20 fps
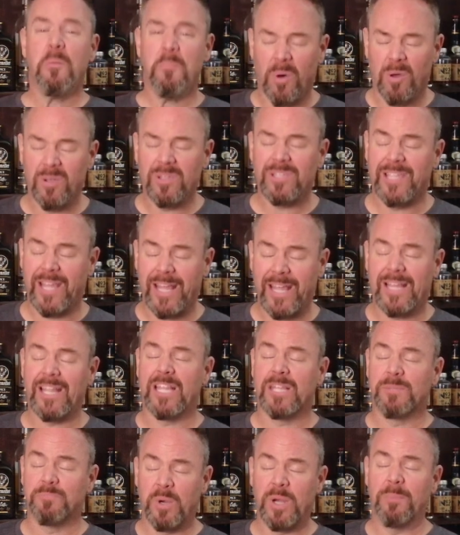most
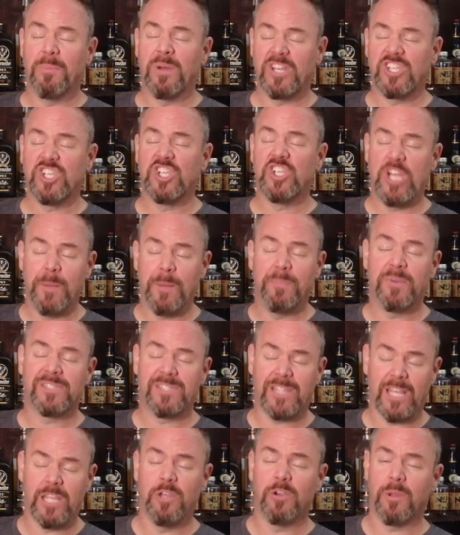likely it's pretty much the
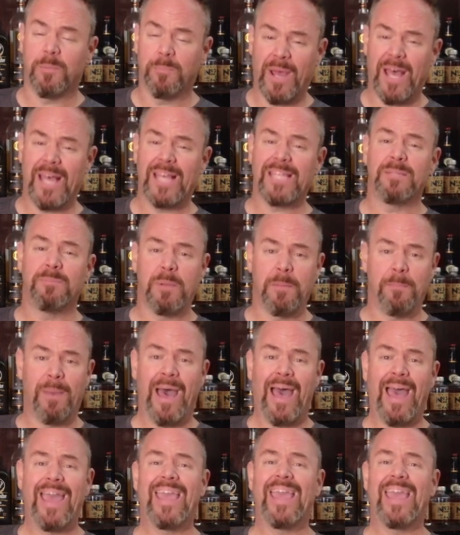cheapest thing you can possibly buy,